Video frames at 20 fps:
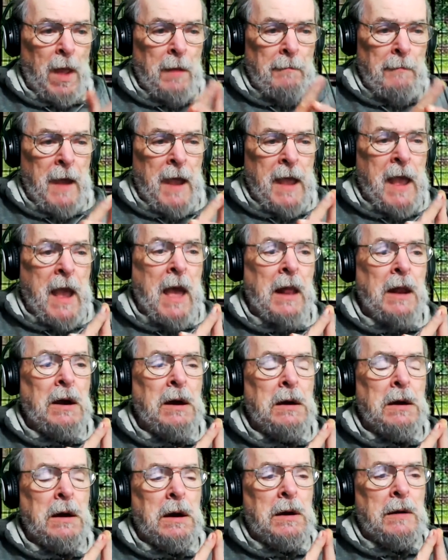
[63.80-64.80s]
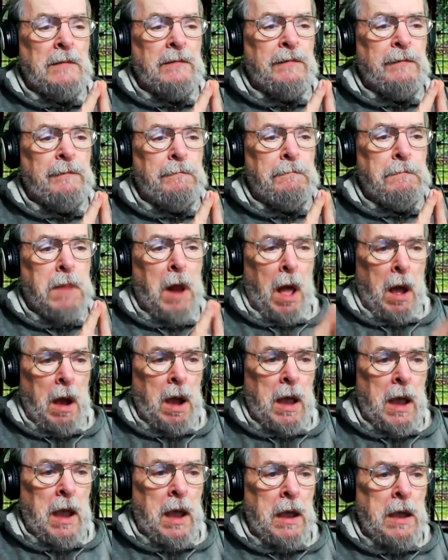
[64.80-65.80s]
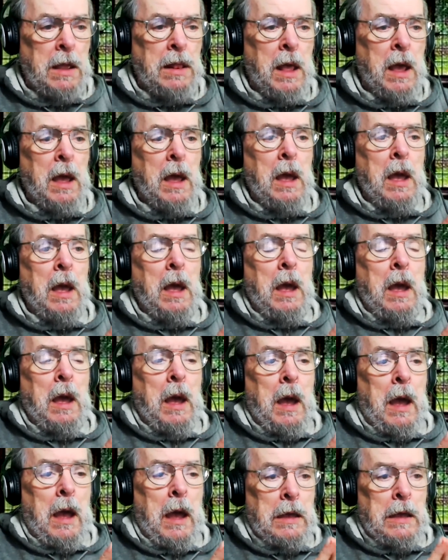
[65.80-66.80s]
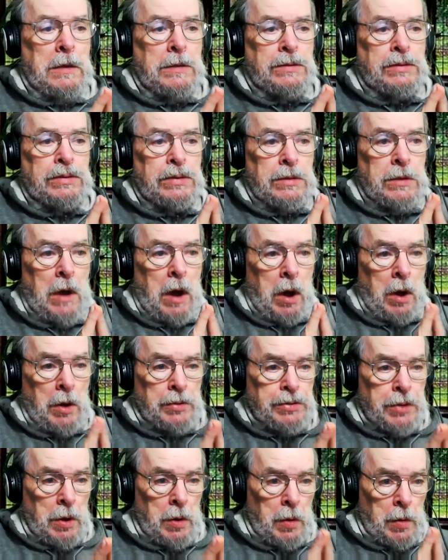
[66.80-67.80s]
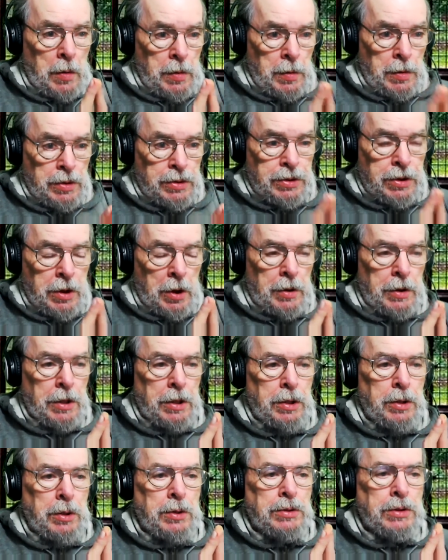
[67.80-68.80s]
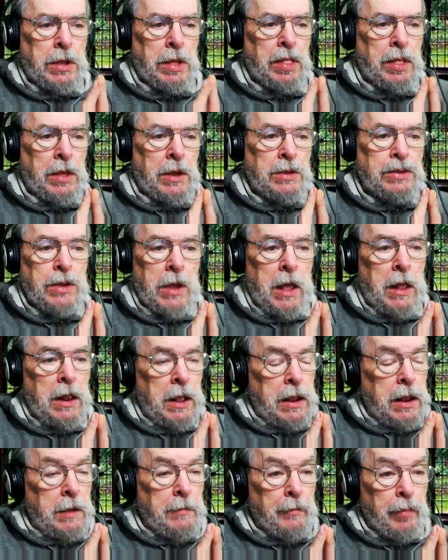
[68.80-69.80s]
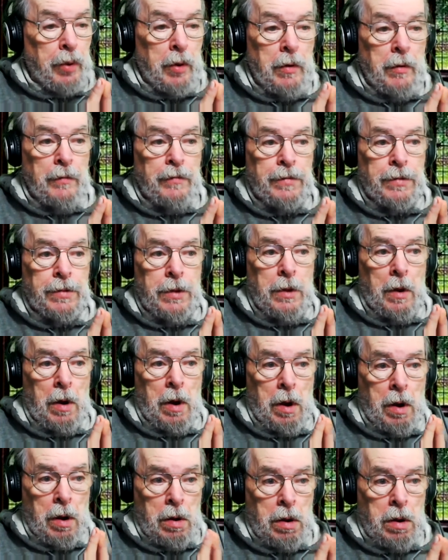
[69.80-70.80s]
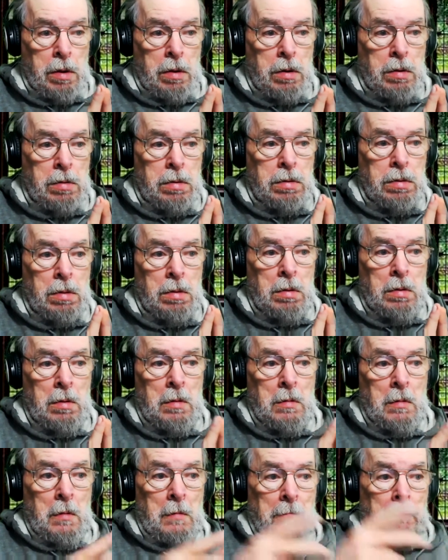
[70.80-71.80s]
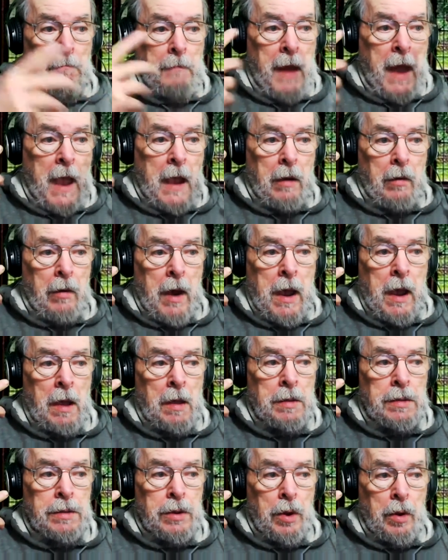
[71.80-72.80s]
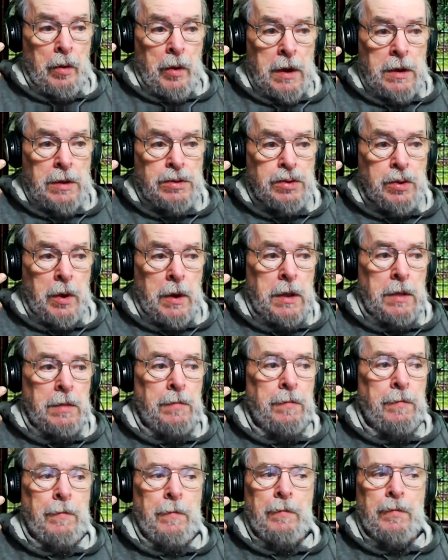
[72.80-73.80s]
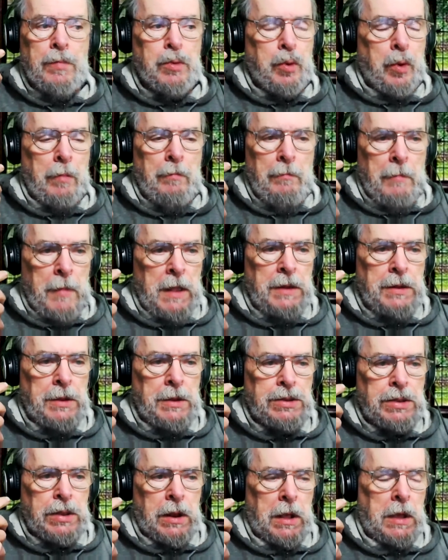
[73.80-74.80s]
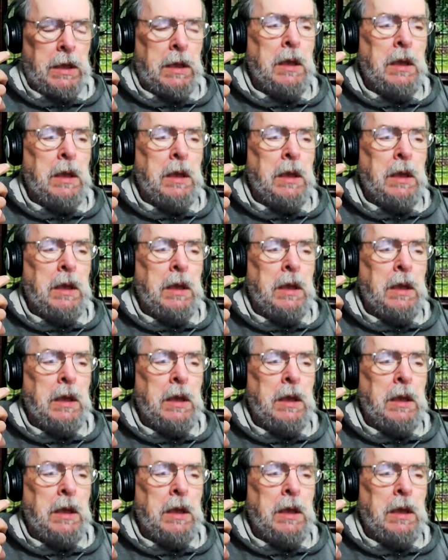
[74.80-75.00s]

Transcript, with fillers: Mayanna of BlogAid has also started using this, and it improved her background green screen tremendously.